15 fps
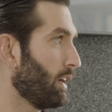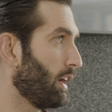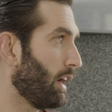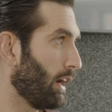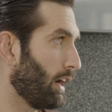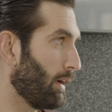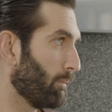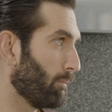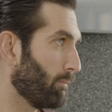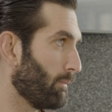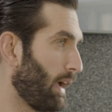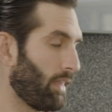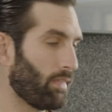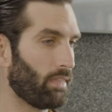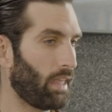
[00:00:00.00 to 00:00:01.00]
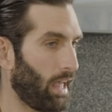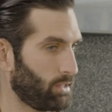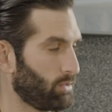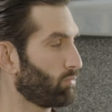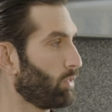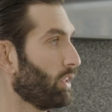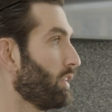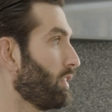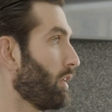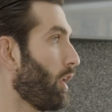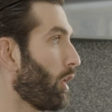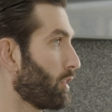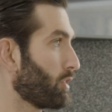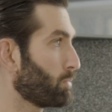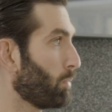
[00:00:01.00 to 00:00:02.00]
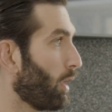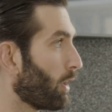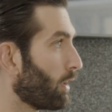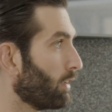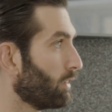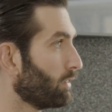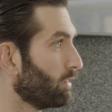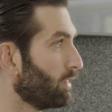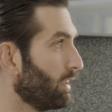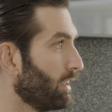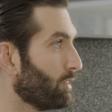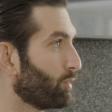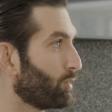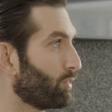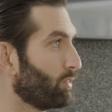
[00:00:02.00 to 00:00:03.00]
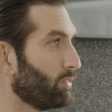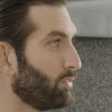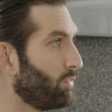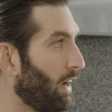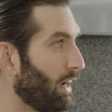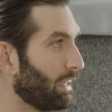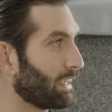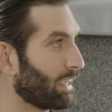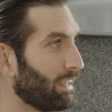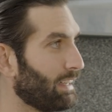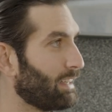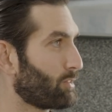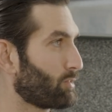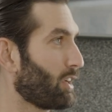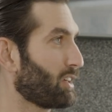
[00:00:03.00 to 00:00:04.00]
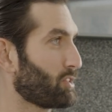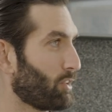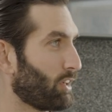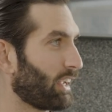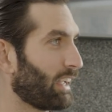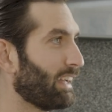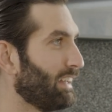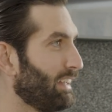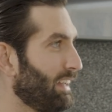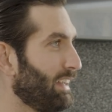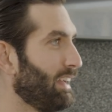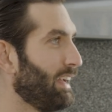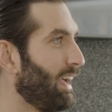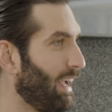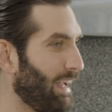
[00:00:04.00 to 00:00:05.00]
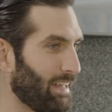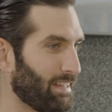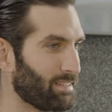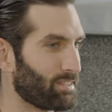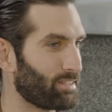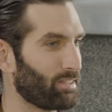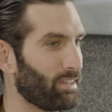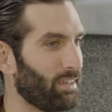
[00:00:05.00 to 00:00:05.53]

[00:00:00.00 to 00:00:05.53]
and that's really the hardest part, is finding it and structuring it. And